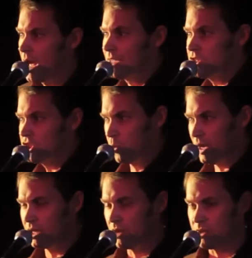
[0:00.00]
is
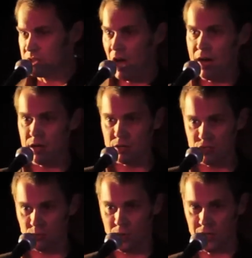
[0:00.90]
swinging on the tire
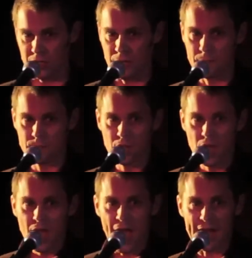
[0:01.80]
swing.
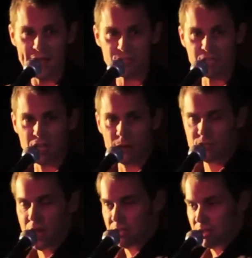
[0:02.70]
And as he comes
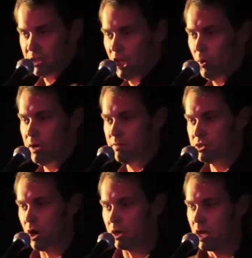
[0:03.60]
down to the low end of his
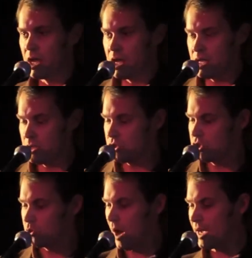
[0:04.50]
arc, he is
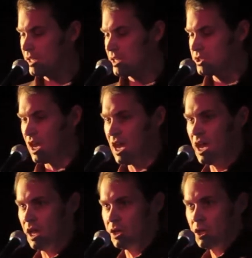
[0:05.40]
dragging his
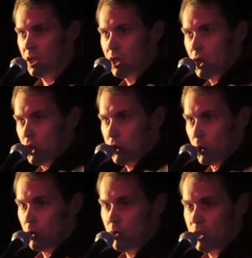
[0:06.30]
hand
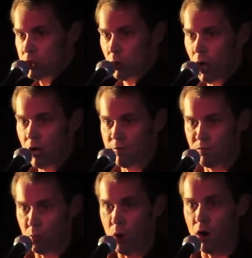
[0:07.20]
through the trough of
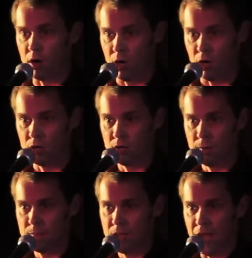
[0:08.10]
water
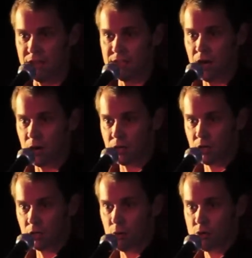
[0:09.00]
in their
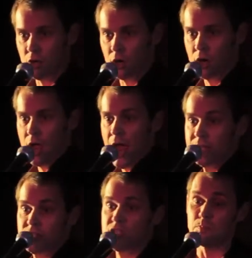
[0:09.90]
enclosure and
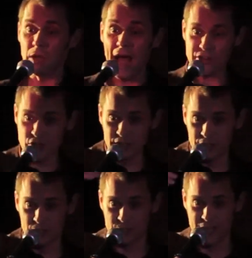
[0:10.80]
splashing
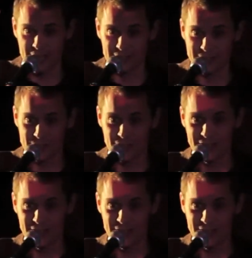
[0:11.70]
little kids.